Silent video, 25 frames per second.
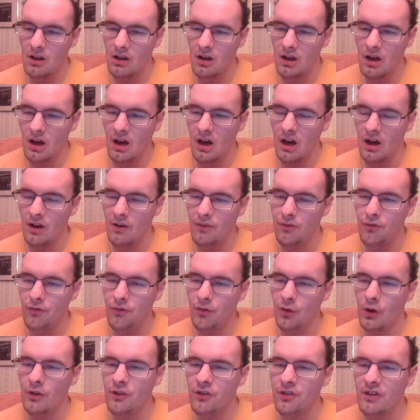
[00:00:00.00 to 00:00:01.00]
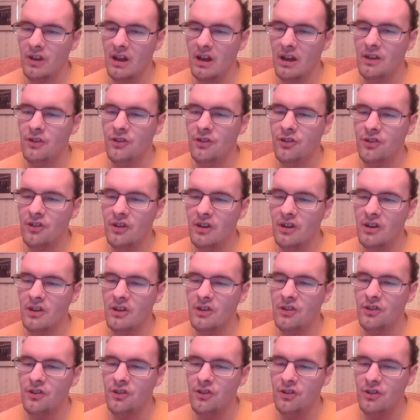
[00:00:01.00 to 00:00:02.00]
uh, full
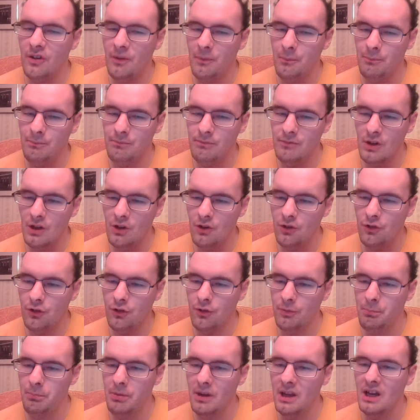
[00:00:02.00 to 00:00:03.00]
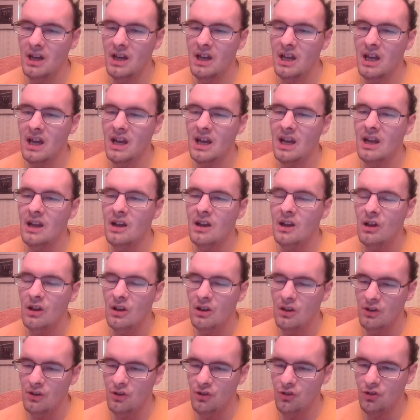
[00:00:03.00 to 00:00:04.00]
sentences, speaking,
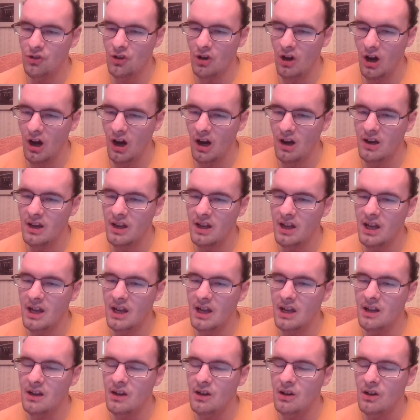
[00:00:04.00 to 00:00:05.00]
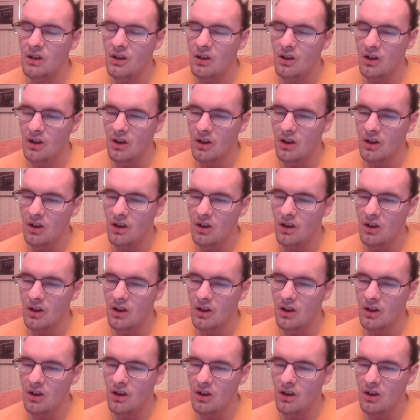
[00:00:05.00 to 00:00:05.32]
talking,